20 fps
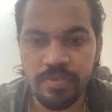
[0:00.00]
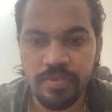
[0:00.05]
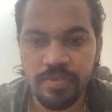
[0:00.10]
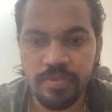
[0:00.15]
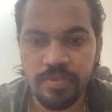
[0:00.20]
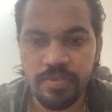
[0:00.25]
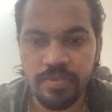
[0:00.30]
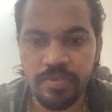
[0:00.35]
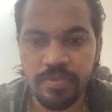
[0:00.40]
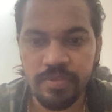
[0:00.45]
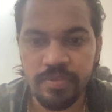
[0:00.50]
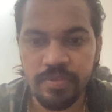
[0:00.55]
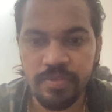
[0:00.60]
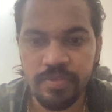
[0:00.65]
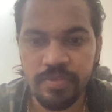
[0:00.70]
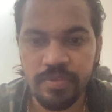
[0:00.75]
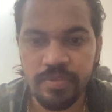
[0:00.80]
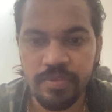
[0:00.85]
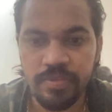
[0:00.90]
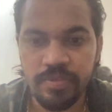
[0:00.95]
to screen,
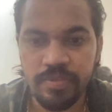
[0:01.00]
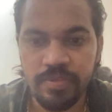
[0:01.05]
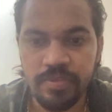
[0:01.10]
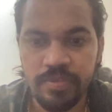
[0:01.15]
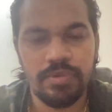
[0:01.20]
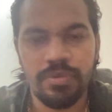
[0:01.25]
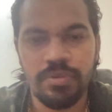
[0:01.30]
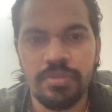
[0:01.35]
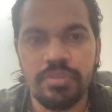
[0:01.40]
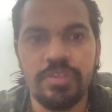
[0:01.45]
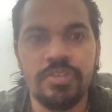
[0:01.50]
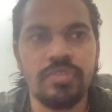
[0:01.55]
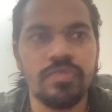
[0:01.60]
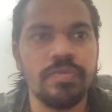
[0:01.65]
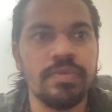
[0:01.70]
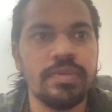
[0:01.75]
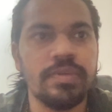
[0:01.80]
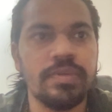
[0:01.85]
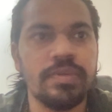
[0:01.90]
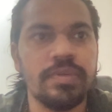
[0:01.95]
not this
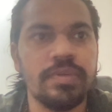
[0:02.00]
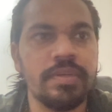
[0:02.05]
one.